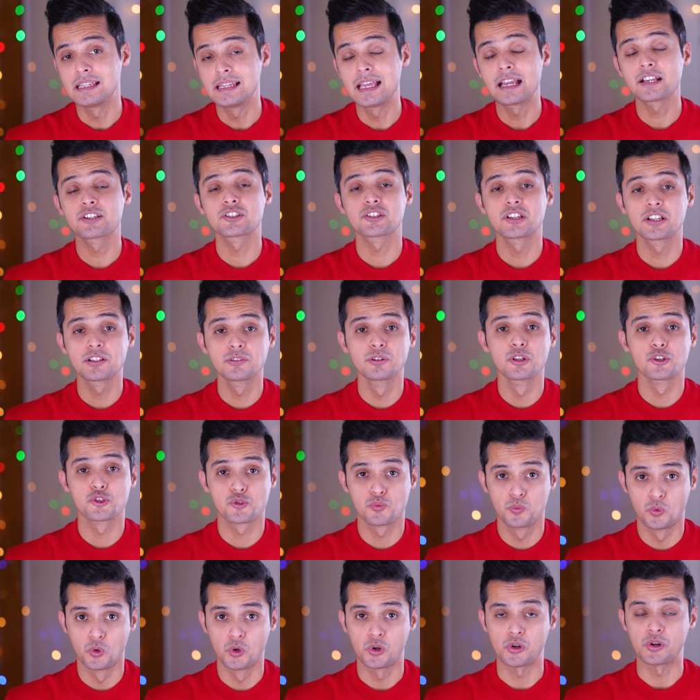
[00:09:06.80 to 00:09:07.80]
next
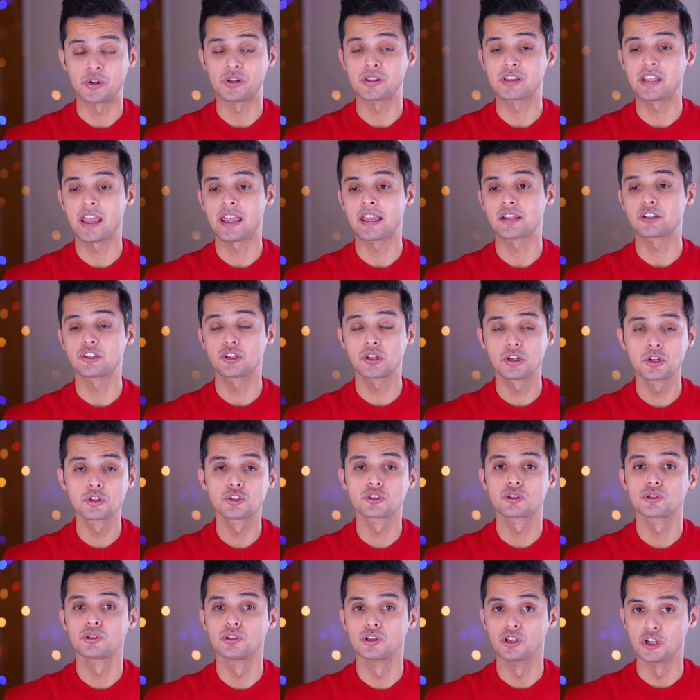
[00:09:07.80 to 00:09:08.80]
English word that you need
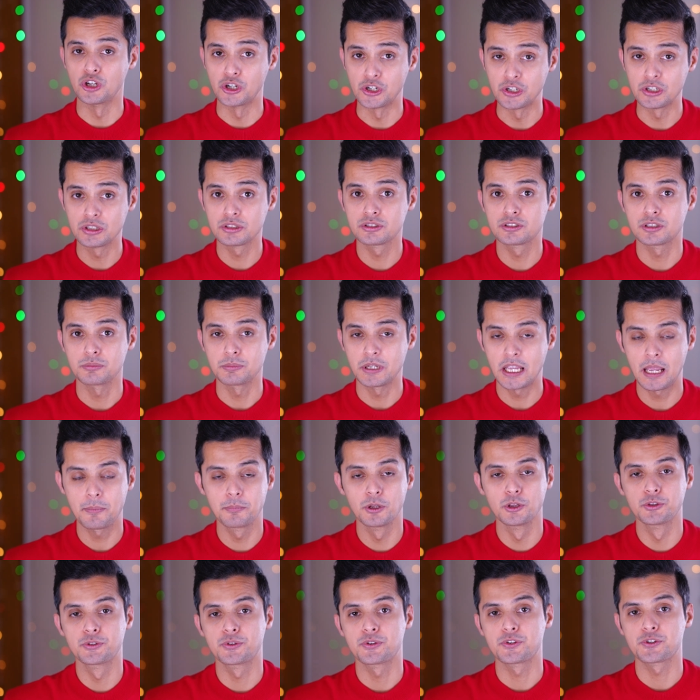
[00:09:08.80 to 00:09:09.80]
to learn to be
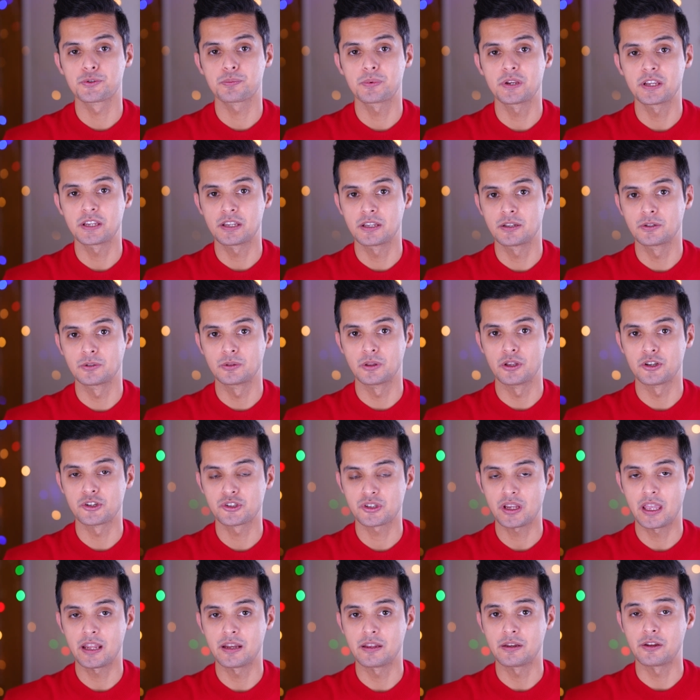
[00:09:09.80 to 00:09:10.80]
able to speak
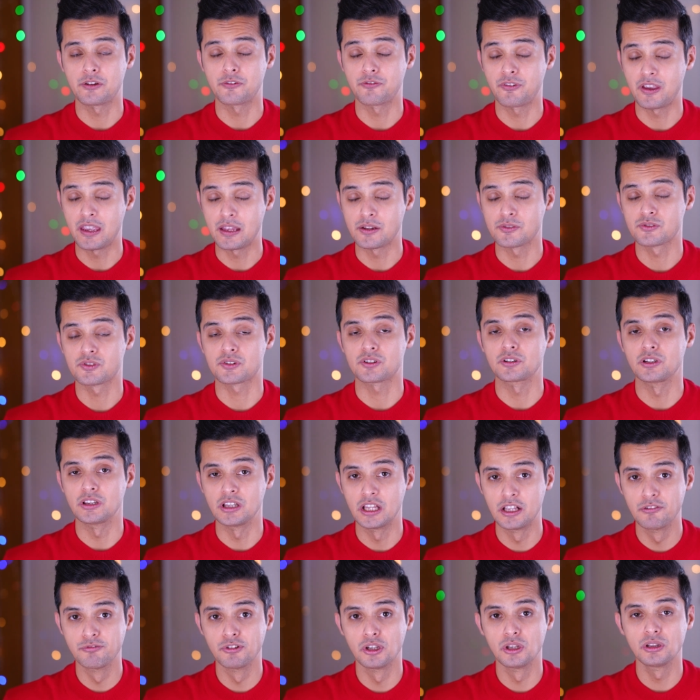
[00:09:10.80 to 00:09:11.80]
English at an advanced
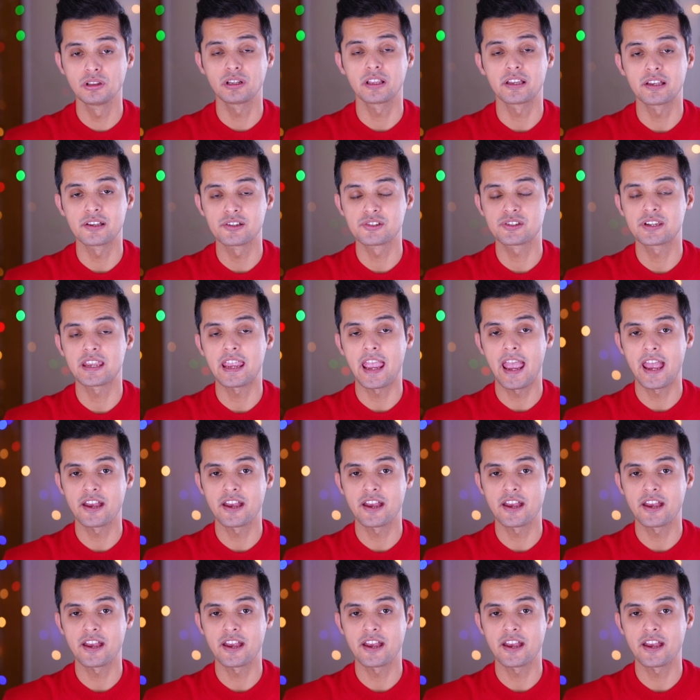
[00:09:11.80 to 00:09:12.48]
level is the